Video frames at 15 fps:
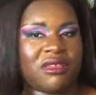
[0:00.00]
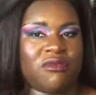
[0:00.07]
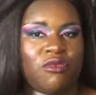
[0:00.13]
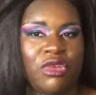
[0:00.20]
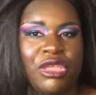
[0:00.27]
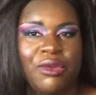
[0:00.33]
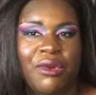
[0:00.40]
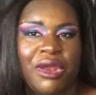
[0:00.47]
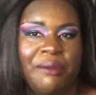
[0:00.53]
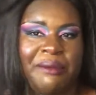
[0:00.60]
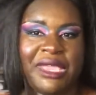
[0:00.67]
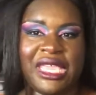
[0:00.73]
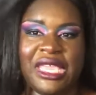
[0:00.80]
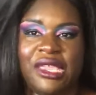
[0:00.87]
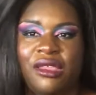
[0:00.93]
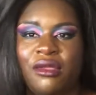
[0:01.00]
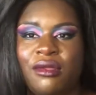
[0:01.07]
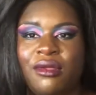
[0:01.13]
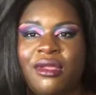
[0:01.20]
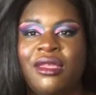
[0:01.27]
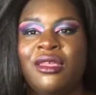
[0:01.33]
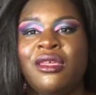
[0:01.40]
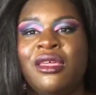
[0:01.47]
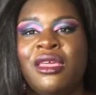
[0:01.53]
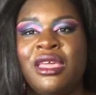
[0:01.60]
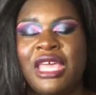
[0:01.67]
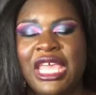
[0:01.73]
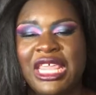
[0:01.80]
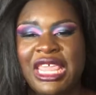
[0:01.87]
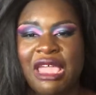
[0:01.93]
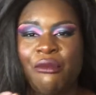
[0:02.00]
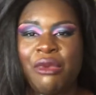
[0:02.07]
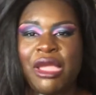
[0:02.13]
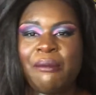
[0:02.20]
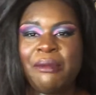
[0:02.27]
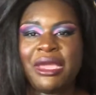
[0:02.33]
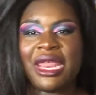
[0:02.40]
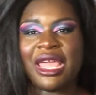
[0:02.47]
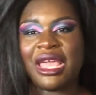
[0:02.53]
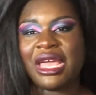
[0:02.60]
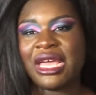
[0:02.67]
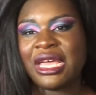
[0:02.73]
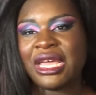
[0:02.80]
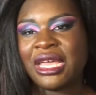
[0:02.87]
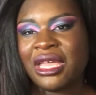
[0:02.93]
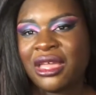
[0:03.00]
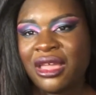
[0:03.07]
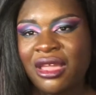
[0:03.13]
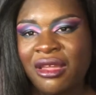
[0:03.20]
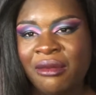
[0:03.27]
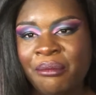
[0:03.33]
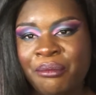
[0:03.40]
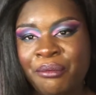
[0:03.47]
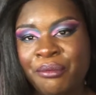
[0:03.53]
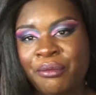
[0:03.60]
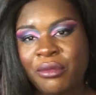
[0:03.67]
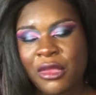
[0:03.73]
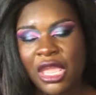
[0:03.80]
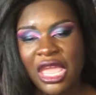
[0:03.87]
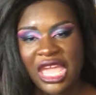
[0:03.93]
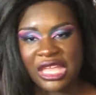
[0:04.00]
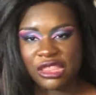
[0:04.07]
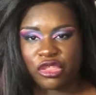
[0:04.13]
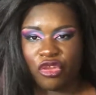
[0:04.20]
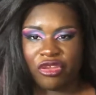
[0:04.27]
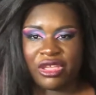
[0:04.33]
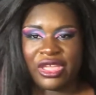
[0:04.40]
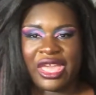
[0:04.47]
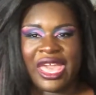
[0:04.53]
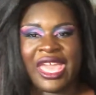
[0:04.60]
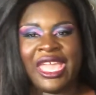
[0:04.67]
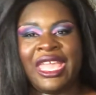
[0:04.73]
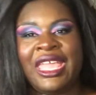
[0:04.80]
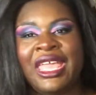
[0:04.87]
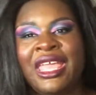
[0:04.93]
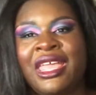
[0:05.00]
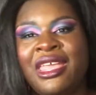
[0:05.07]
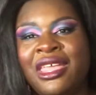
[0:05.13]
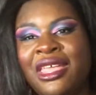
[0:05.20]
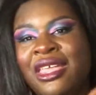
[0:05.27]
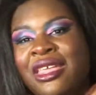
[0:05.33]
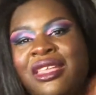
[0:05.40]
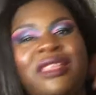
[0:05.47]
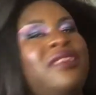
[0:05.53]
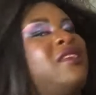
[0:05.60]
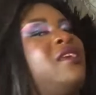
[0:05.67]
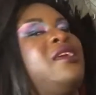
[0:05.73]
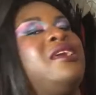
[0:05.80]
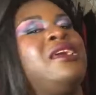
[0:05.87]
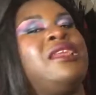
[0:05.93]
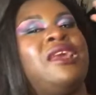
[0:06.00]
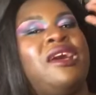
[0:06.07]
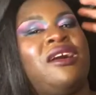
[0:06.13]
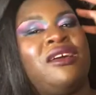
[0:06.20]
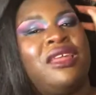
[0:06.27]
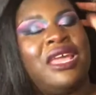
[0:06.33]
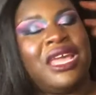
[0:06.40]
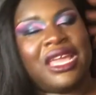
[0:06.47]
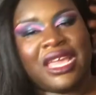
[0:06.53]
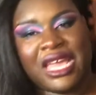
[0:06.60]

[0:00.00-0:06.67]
Where you want to meet? He said, we can meet at um at Circle K and all that.